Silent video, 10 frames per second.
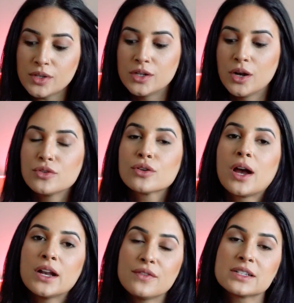You know, you're
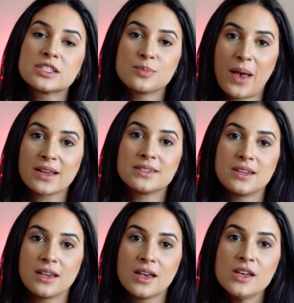kind of
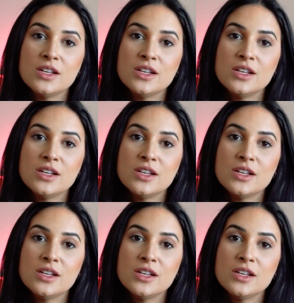expecting